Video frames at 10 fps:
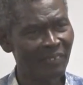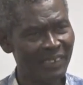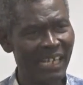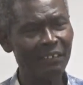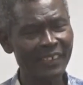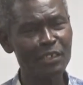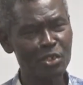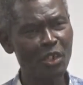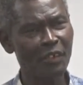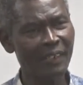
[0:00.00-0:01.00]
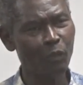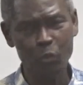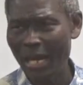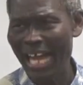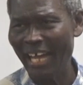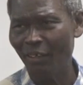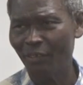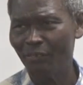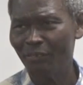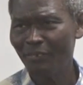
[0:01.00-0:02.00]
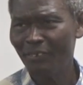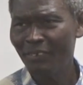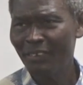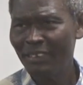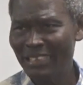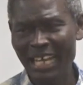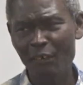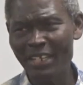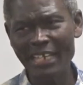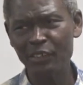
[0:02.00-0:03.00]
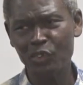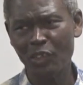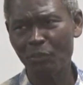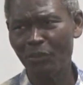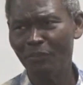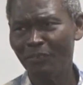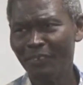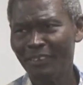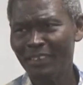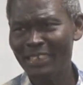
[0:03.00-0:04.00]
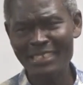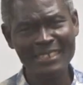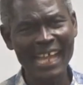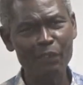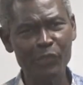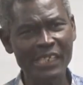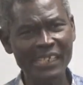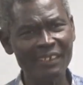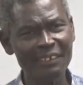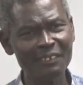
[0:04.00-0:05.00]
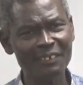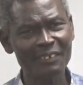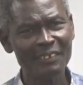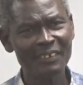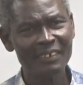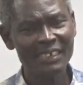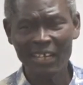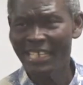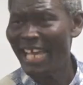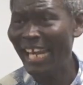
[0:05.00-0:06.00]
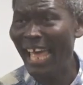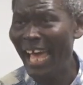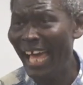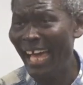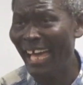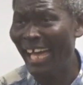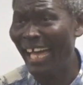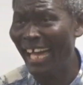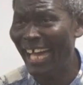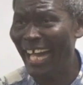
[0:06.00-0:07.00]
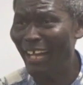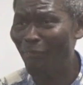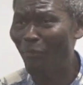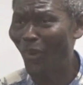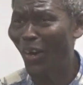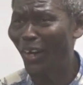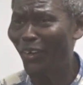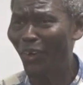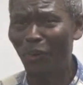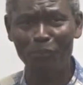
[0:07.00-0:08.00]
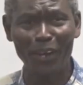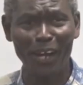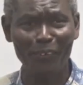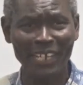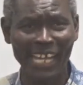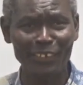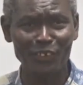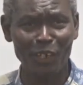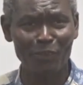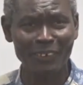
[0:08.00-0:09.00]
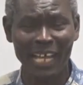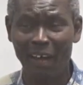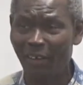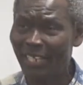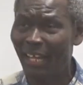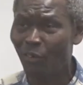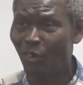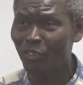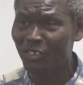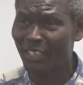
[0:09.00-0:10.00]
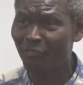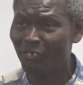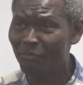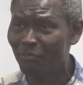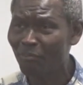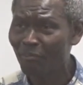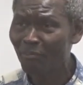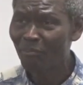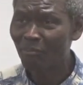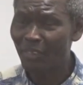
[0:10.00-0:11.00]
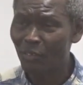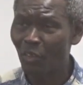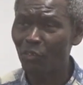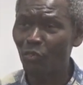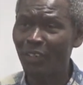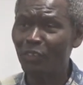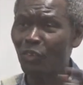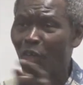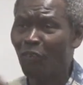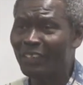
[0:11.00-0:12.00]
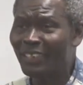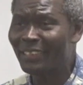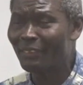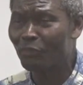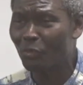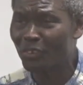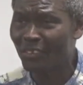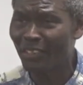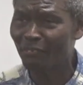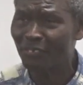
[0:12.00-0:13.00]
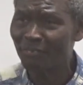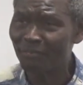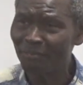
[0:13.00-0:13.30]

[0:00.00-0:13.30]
Now they saw that, wow, now we are in trouble. This guy we killed, now he alive. Boy, oh boy, we are in trouble now. Yeah, God save him. But not when you wanted him to be saved.